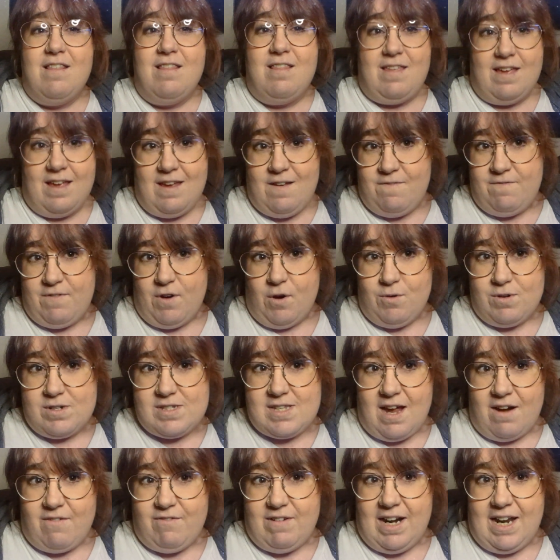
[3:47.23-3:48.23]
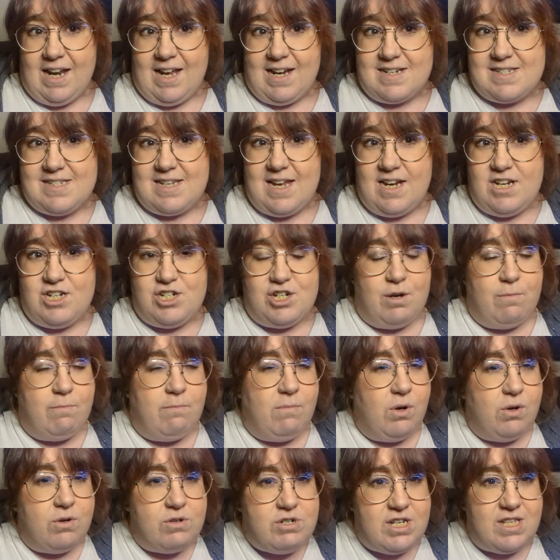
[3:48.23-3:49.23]
that evokes that relaxation,
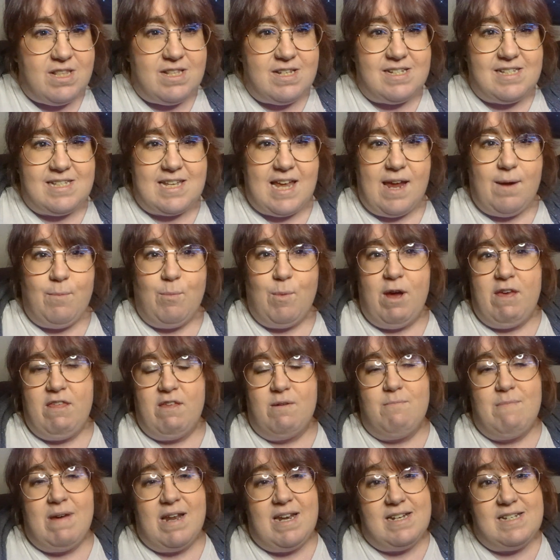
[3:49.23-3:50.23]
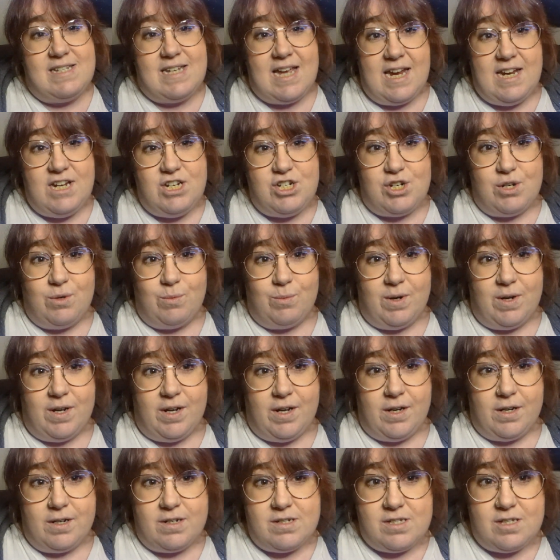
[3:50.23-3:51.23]
much in the same way that meditation
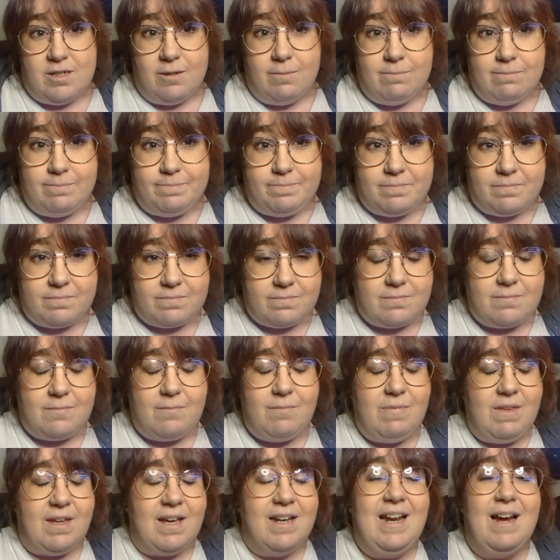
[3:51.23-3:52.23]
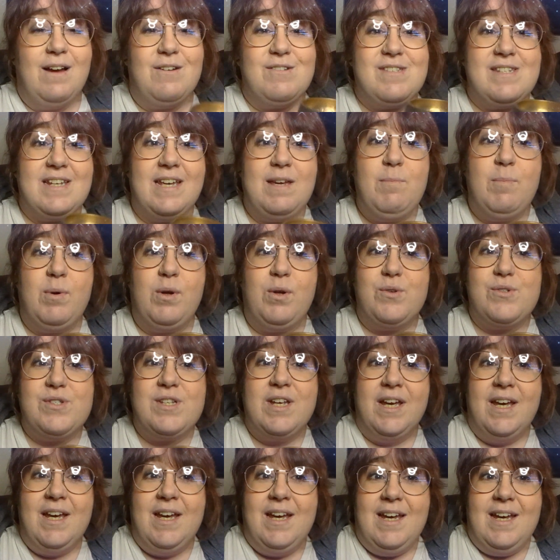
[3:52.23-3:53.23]
works. Now, singing bowls
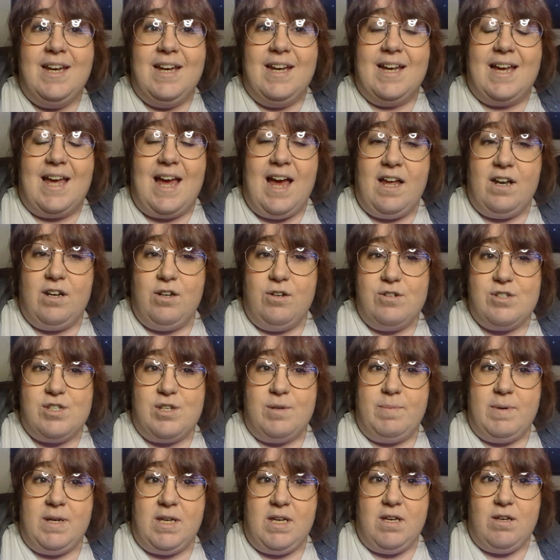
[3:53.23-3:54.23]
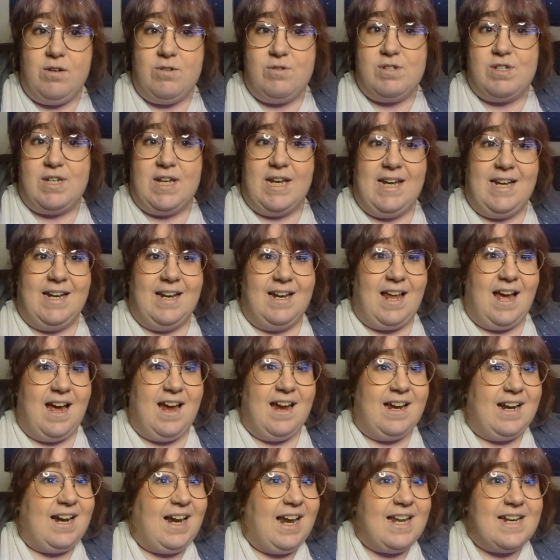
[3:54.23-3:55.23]
can also be used in
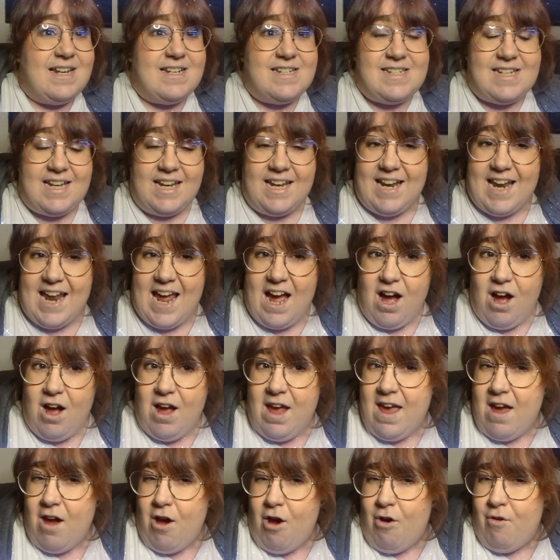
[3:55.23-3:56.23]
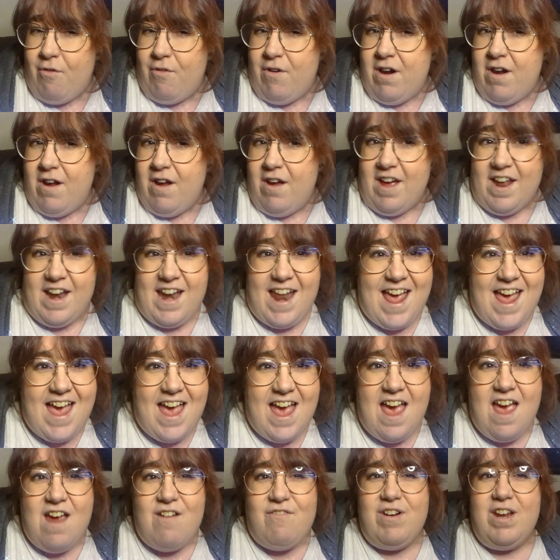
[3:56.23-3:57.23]
like cleansing an aura, an
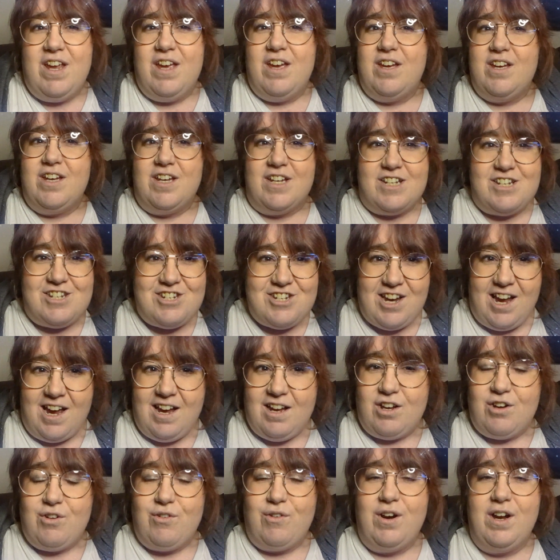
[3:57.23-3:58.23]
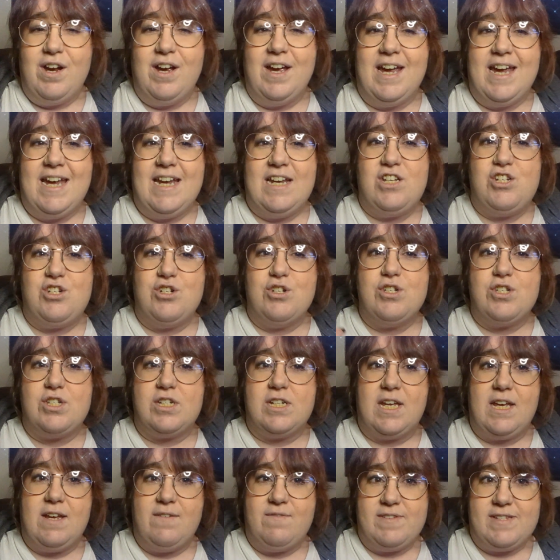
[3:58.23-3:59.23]
area, a chakra. It
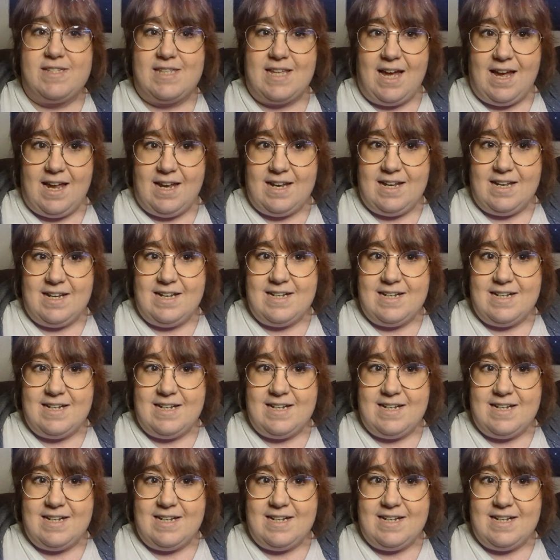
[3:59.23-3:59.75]
just gives that